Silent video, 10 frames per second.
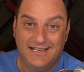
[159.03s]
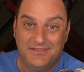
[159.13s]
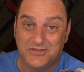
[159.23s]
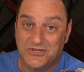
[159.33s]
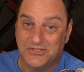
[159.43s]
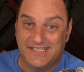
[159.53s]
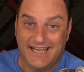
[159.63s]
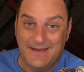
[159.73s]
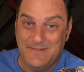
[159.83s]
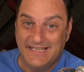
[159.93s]
The shirts that
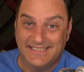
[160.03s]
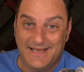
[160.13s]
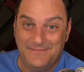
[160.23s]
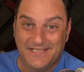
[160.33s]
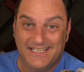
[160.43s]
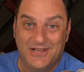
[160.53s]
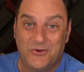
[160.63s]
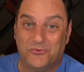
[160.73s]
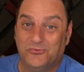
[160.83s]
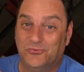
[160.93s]
I picked up,
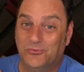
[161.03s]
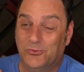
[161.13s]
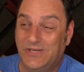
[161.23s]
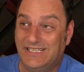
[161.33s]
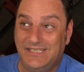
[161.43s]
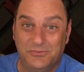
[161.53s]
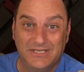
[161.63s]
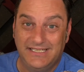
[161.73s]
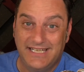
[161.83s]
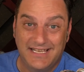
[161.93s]
really,
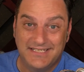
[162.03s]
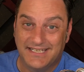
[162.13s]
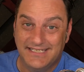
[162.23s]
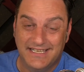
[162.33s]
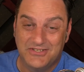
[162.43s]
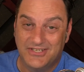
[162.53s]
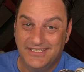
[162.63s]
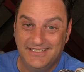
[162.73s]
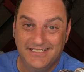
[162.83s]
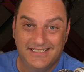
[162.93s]
really nice
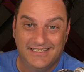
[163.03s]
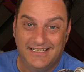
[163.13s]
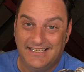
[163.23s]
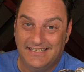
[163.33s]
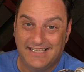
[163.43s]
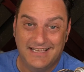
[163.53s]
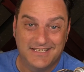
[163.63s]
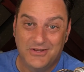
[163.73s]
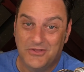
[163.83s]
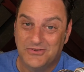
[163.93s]
condition. Guys,
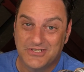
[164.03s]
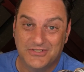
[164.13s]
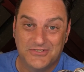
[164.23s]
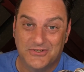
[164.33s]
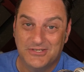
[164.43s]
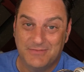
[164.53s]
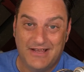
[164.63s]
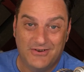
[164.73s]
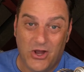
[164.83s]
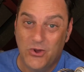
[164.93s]
I know there's concerns
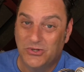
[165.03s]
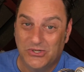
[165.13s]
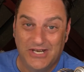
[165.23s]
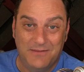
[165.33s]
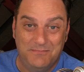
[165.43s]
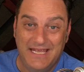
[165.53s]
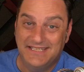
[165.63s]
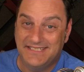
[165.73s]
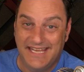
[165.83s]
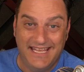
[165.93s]
about odor and
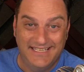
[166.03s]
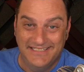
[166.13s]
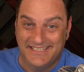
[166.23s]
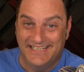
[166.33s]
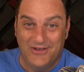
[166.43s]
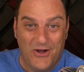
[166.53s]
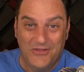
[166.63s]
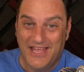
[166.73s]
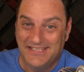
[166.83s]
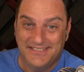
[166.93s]
pit stains and all
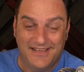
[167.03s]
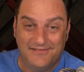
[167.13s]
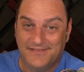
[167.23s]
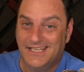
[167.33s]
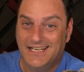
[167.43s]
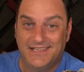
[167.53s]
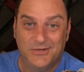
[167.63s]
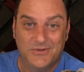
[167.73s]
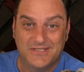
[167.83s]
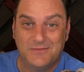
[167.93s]
that stuff.
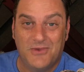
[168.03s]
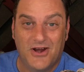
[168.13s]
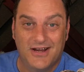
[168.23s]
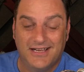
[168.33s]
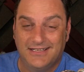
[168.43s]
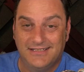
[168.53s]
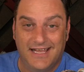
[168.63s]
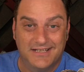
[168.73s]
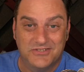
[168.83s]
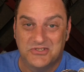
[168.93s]
There wasn't a mark,
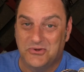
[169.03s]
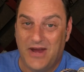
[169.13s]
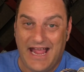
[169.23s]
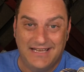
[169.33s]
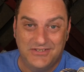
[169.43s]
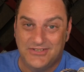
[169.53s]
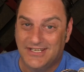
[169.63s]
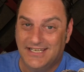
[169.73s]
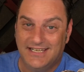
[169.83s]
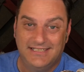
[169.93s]
not a scratch,
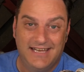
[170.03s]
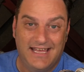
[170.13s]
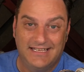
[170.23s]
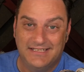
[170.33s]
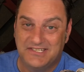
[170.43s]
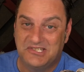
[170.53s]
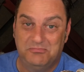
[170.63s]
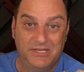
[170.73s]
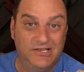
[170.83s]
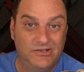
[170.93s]
not a
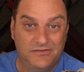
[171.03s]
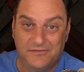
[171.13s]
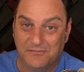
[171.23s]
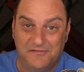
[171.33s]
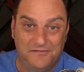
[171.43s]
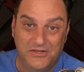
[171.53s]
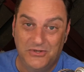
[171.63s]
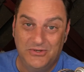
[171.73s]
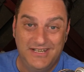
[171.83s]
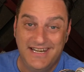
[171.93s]
spill from
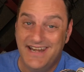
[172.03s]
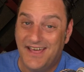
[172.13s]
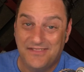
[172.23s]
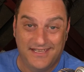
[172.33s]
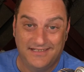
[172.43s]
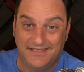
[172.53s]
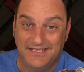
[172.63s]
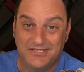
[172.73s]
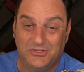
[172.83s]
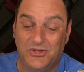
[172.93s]
food, nothing.
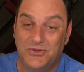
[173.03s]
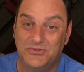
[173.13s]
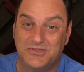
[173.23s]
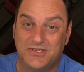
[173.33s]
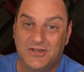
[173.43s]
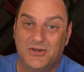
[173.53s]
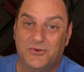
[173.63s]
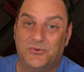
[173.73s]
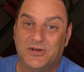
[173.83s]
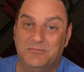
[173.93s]
These clothes
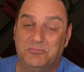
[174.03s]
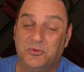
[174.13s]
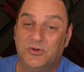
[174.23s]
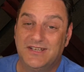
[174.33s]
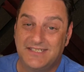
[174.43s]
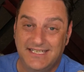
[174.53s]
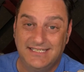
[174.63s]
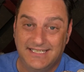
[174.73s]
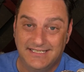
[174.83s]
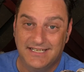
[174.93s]
were in
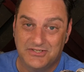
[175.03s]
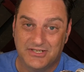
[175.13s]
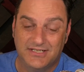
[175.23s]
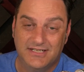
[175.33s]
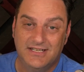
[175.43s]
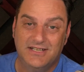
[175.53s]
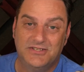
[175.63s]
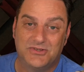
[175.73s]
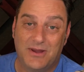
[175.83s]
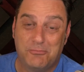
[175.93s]
pristine condition.
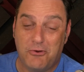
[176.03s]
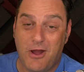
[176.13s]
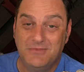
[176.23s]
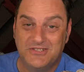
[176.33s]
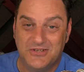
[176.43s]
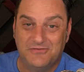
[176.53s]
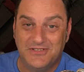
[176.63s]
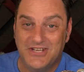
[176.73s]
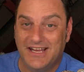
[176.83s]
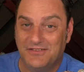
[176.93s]
So I promise you, if you
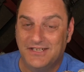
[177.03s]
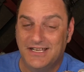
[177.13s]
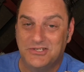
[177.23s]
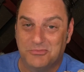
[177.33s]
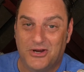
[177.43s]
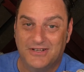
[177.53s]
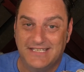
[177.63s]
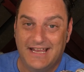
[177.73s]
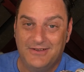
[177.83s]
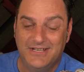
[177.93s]
check out the nicer part of
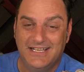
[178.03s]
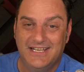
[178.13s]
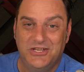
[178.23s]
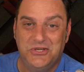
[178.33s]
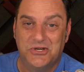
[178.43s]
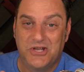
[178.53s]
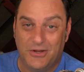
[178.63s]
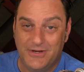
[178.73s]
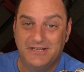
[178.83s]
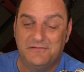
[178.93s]
town, you're
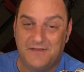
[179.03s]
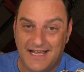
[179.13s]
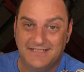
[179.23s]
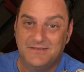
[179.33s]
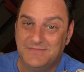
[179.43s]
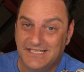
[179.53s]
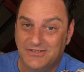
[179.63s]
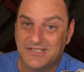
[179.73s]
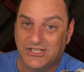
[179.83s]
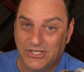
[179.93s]
going to find some
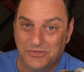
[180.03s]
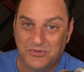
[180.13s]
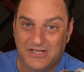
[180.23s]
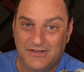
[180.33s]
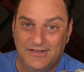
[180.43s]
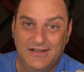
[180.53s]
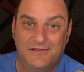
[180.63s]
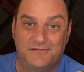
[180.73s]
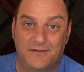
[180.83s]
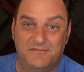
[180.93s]
deals at Goodwill
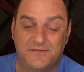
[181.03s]
from